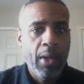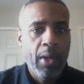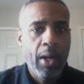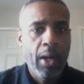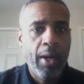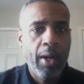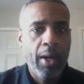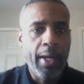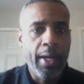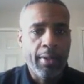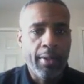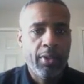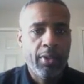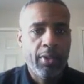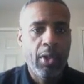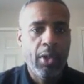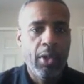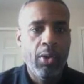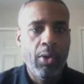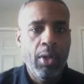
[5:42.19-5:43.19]
Alright,
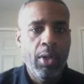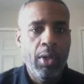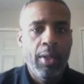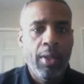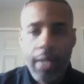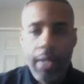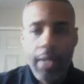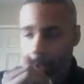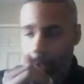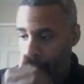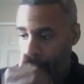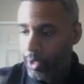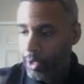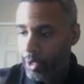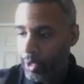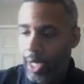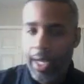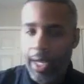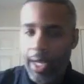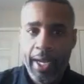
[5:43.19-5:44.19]
so that's, you
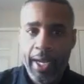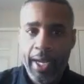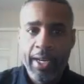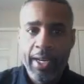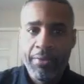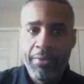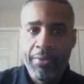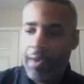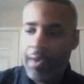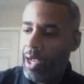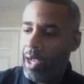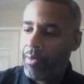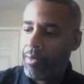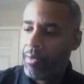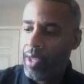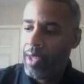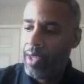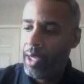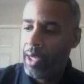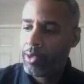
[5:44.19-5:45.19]
got
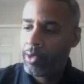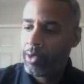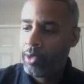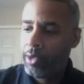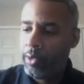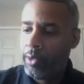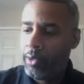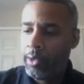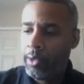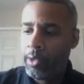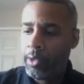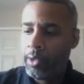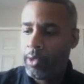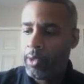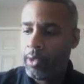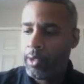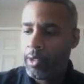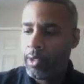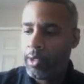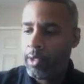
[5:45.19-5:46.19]

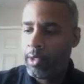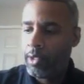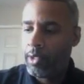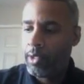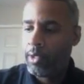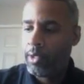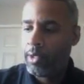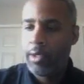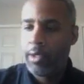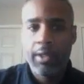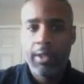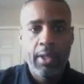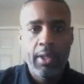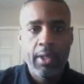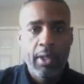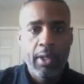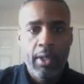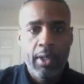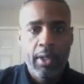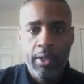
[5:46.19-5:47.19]

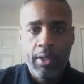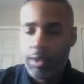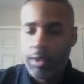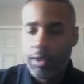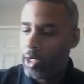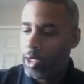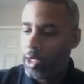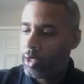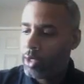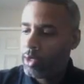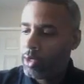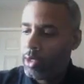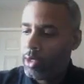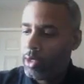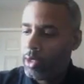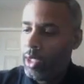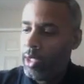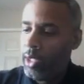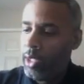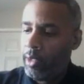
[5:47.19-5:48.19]

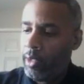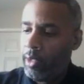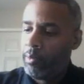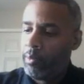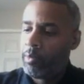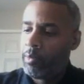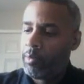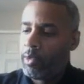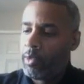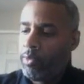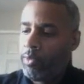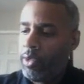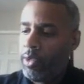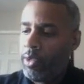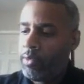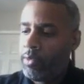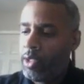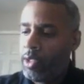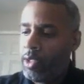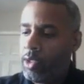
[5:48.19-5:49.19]

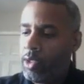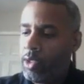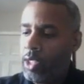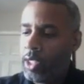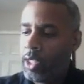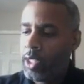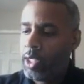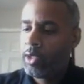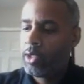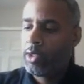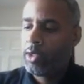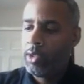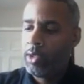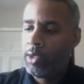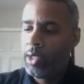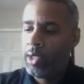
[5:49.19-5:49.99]
85,656,